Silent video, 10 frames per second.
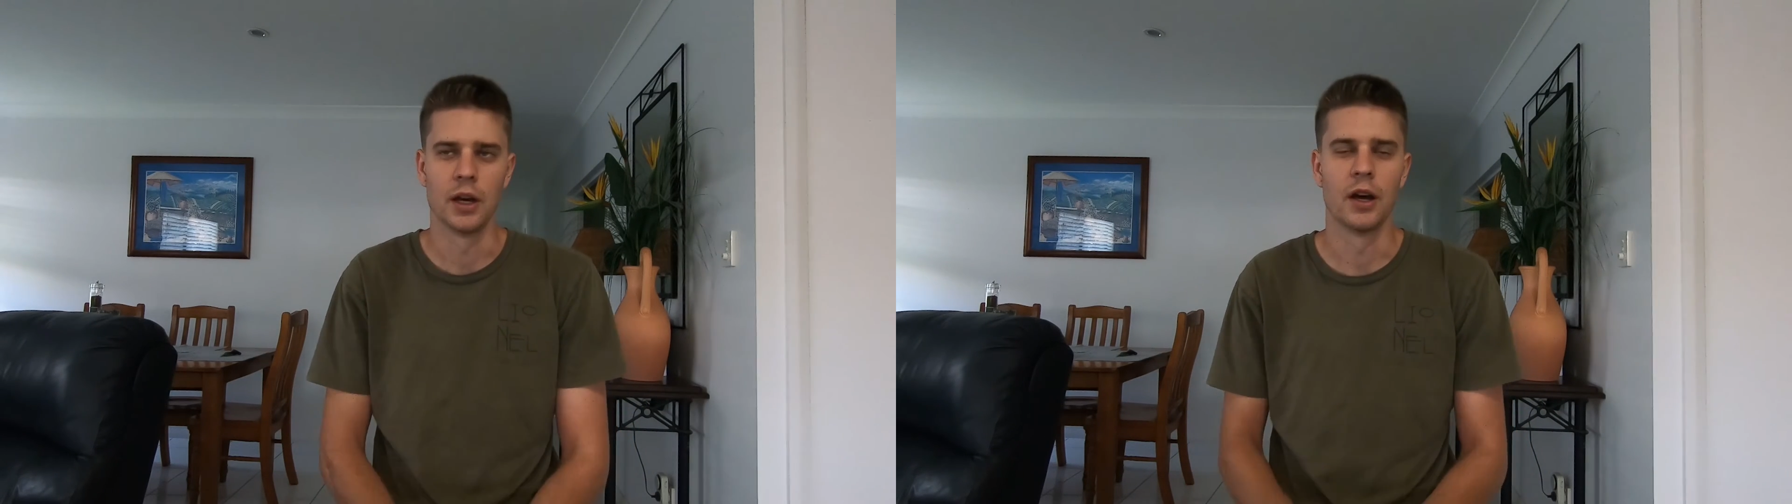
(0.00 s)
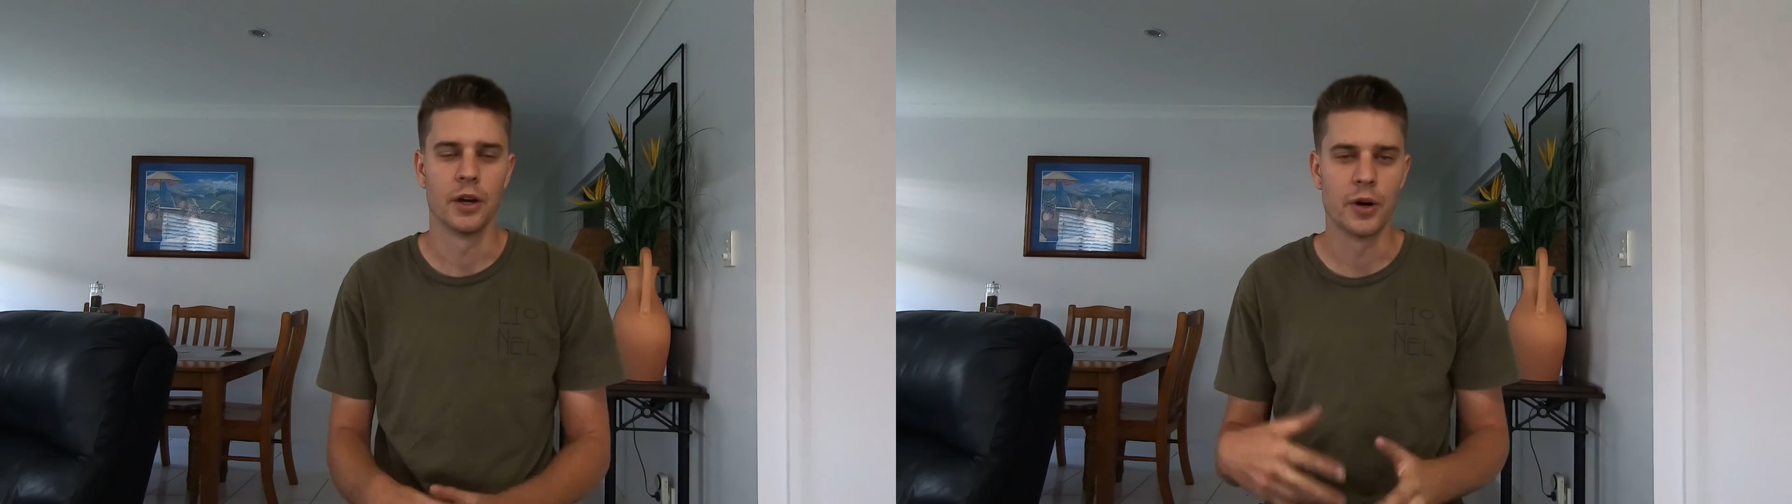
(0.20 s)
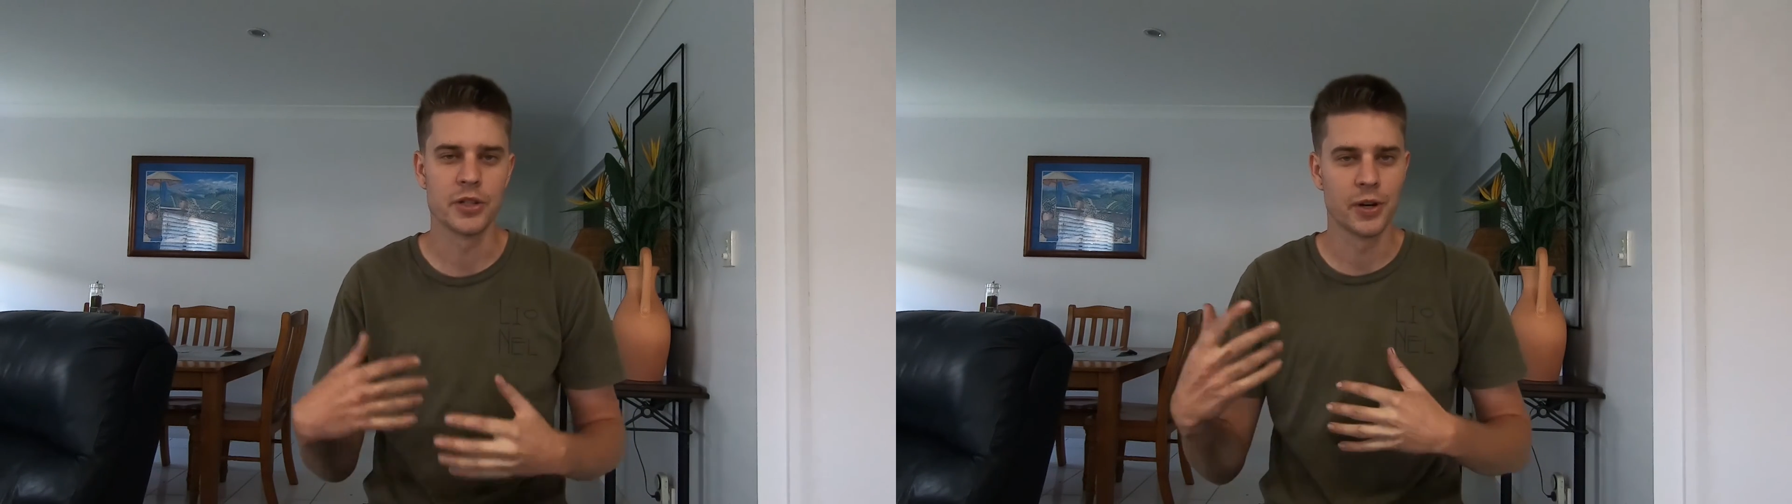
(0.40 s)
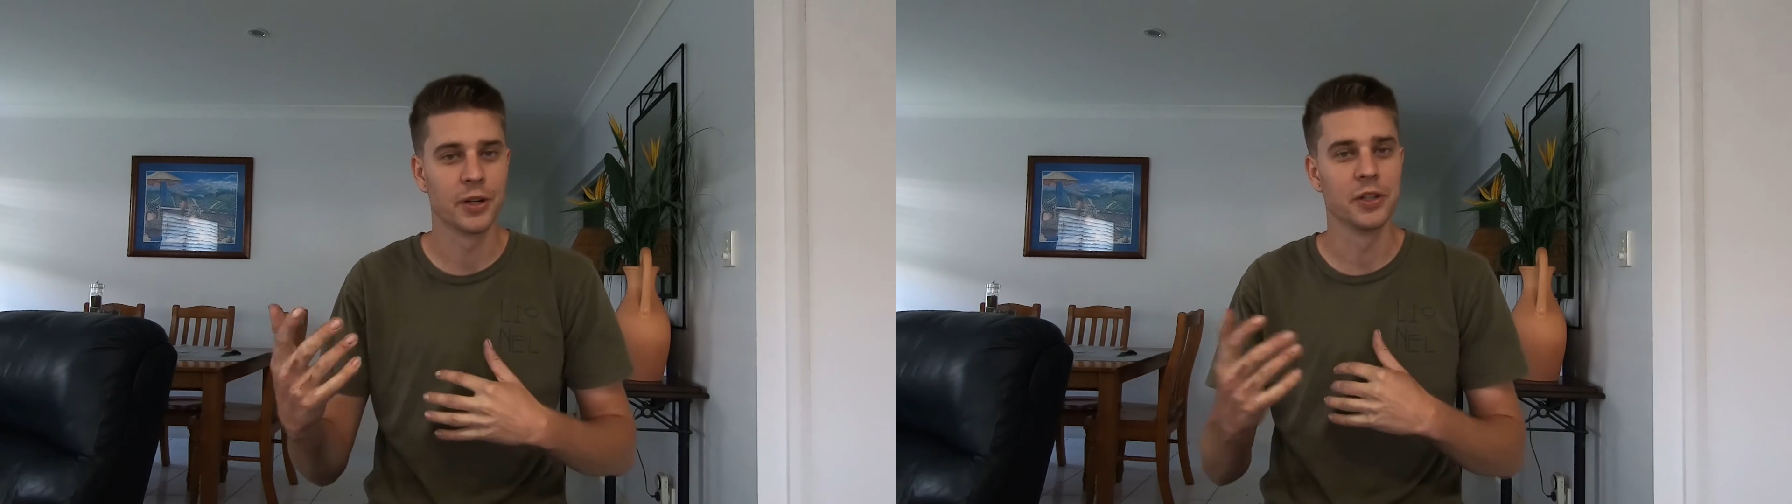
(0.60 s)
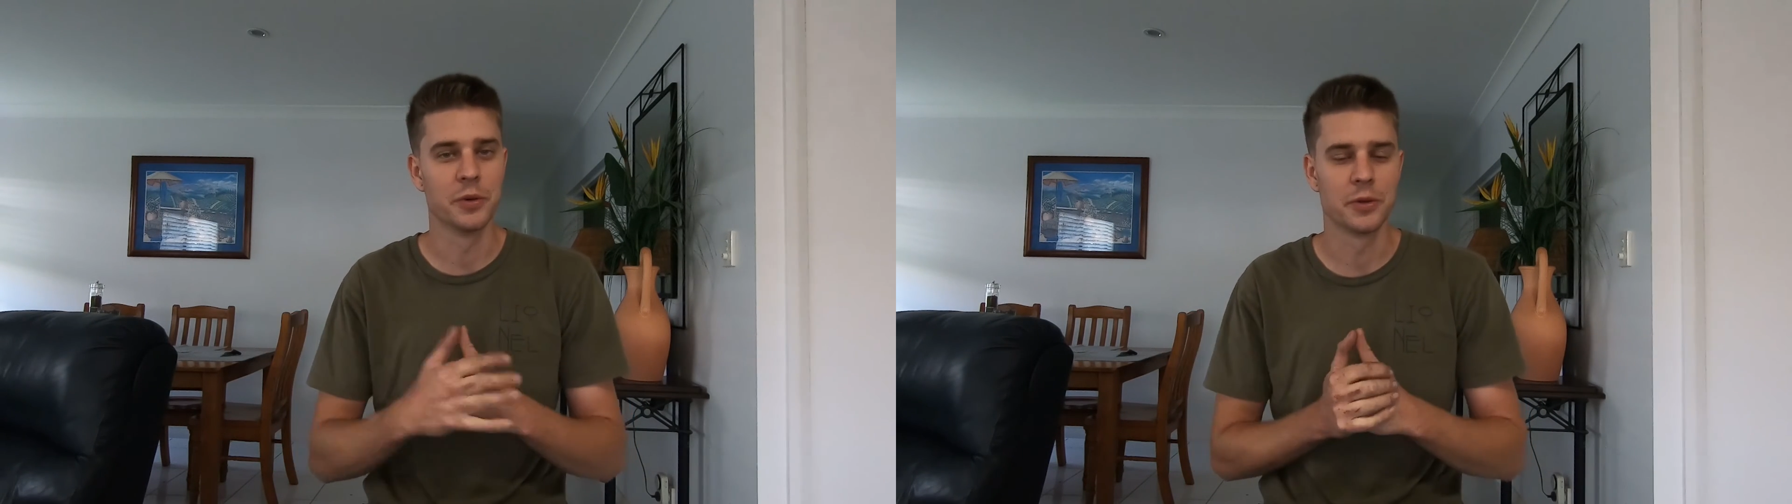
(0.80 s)
I know I
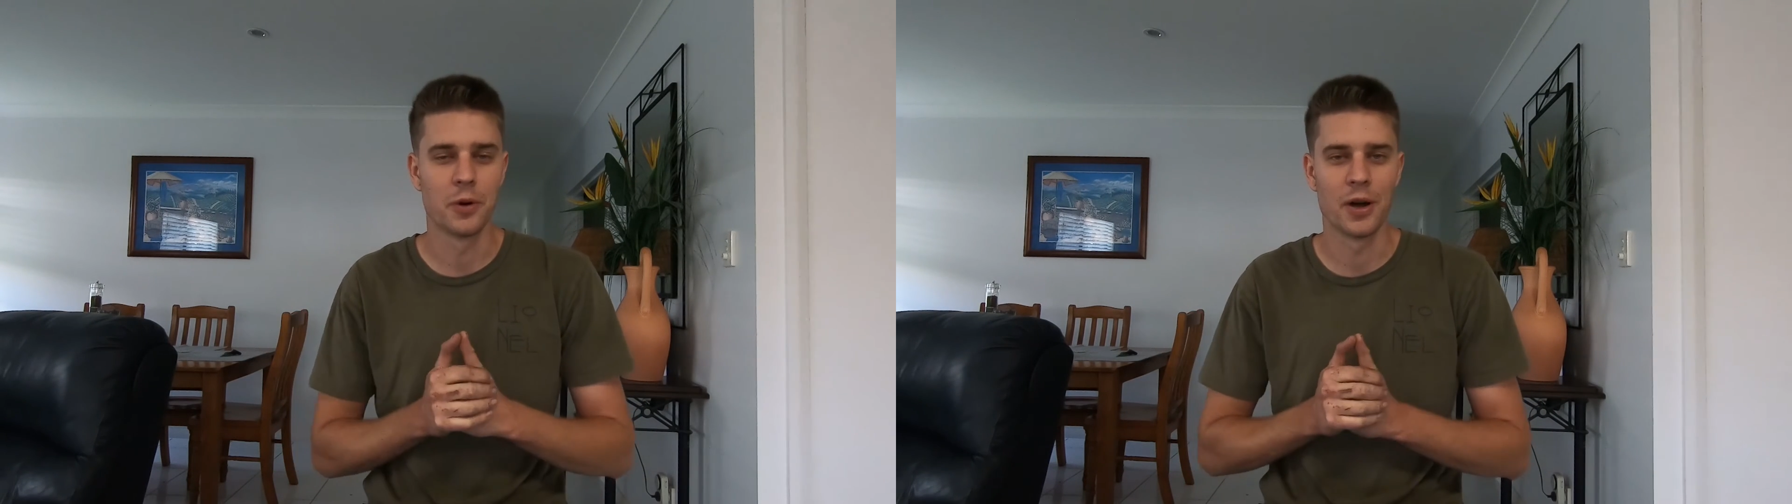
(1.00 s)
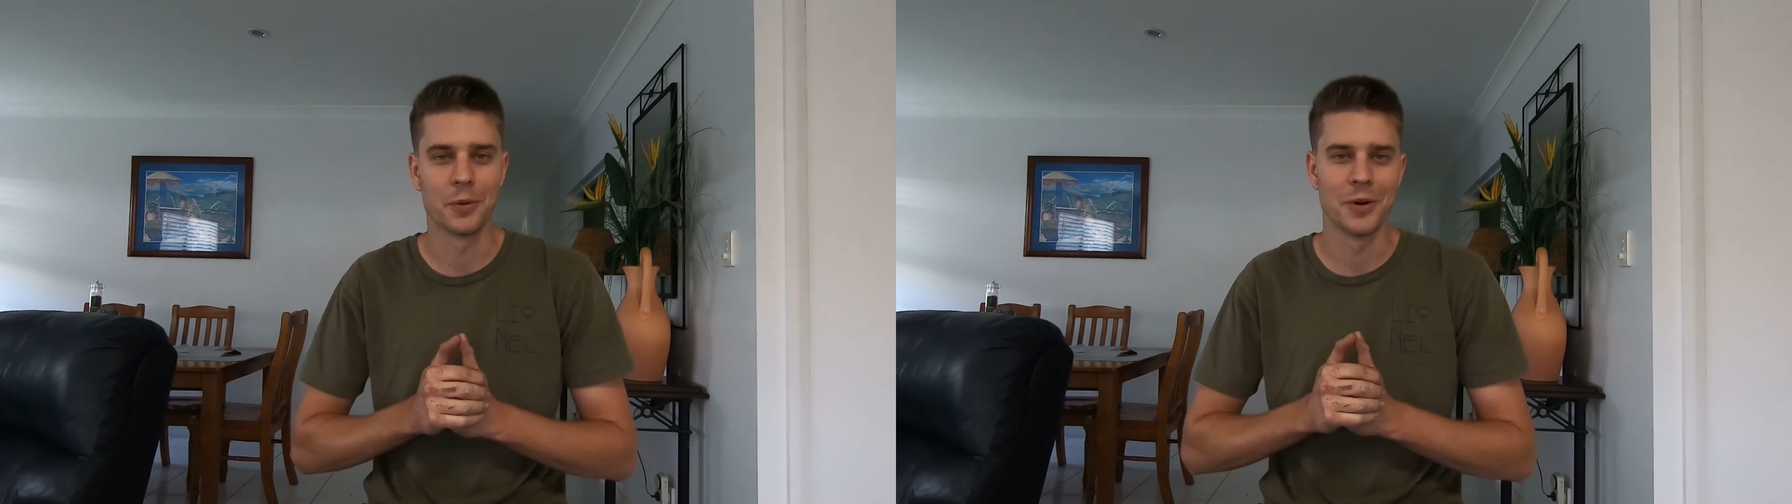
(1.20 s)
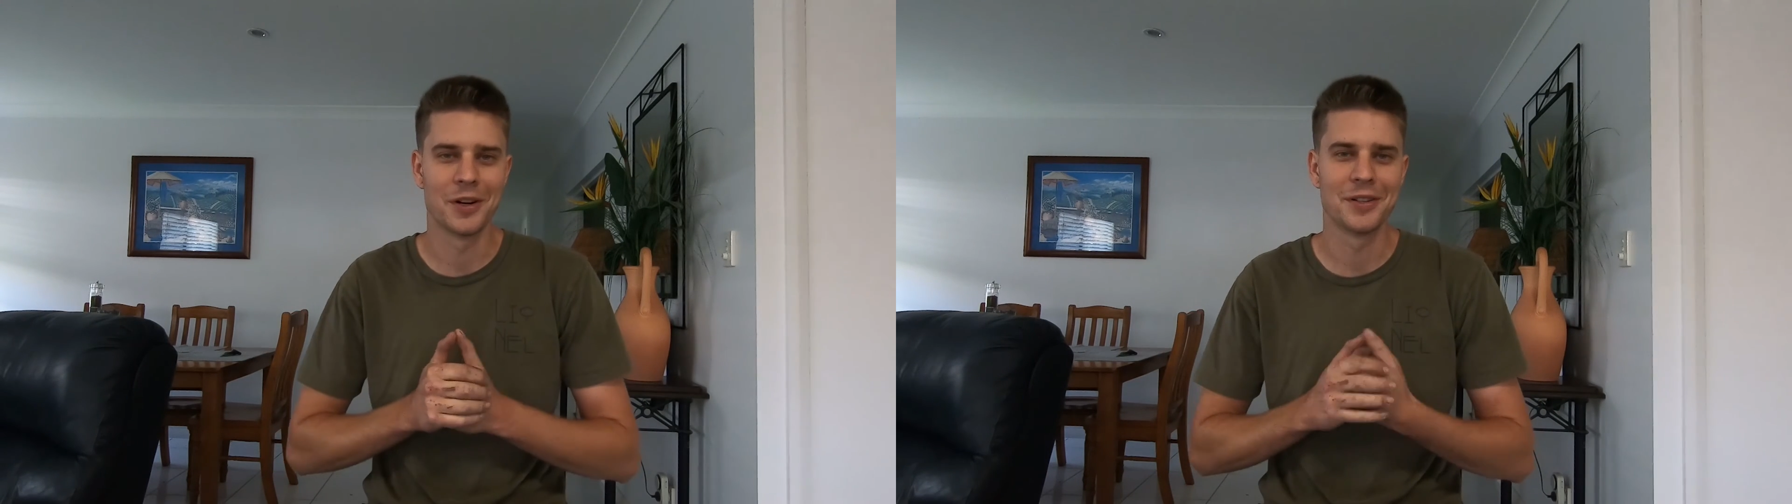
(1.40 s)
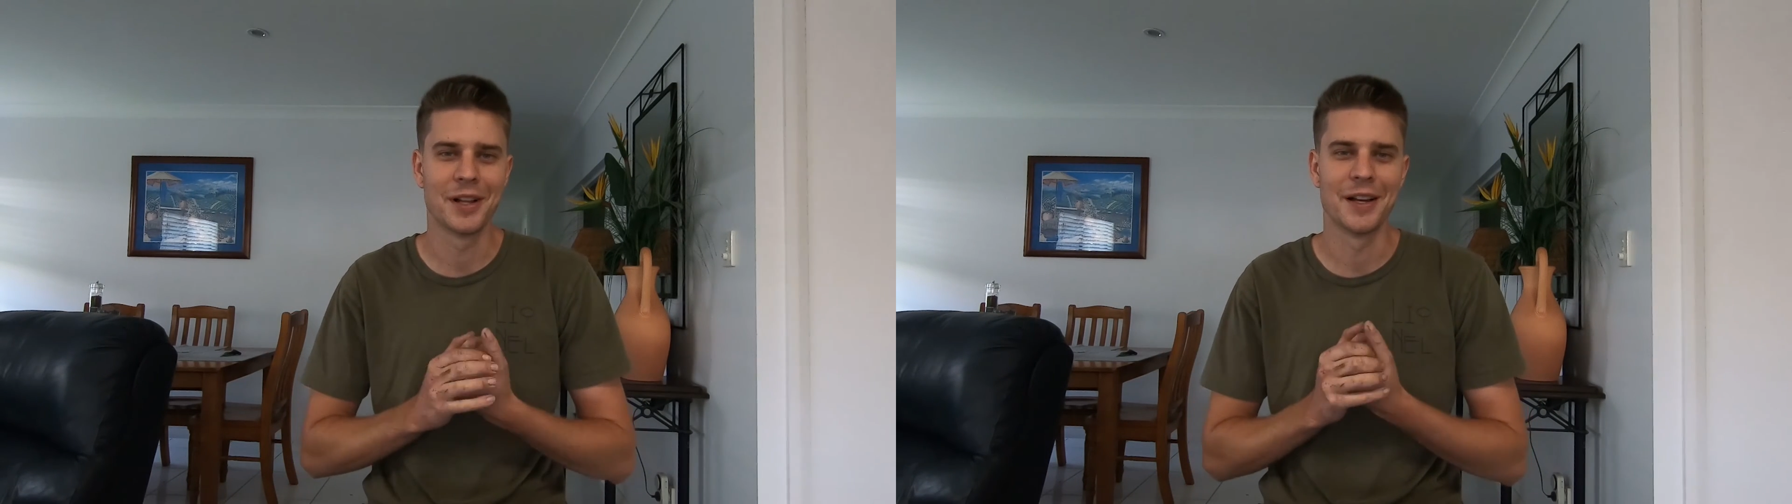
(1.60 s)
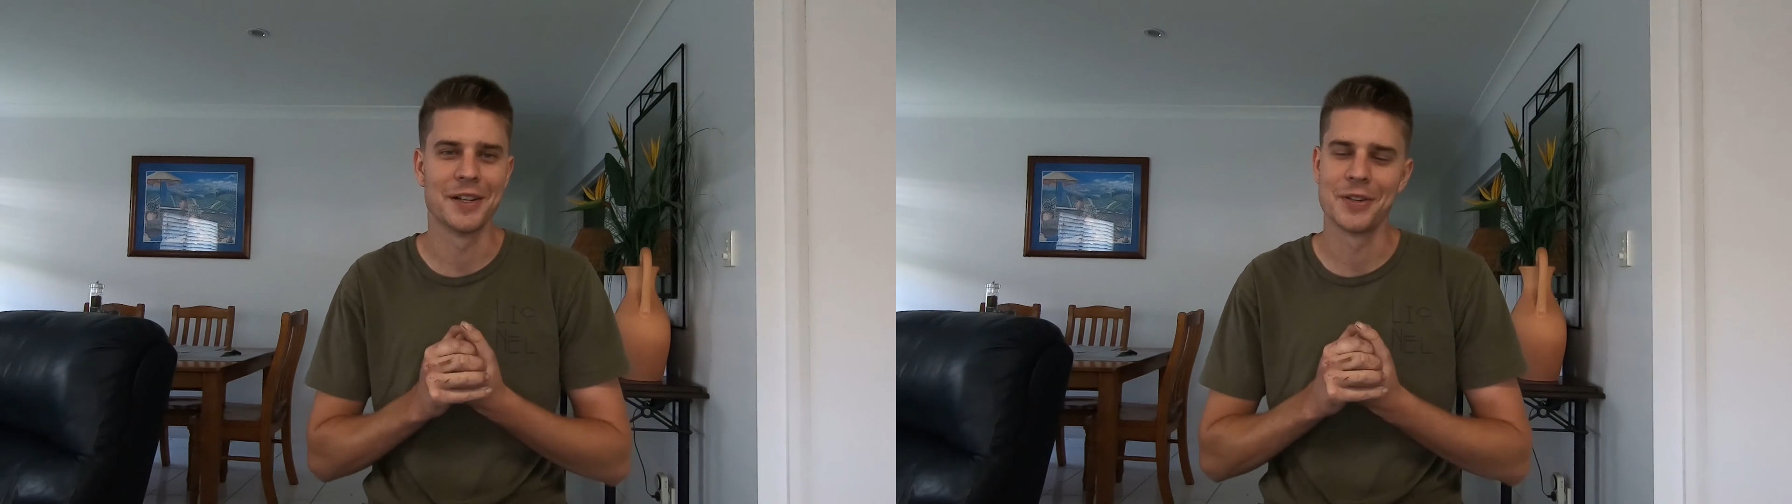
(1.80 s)
struggled it with quite a while,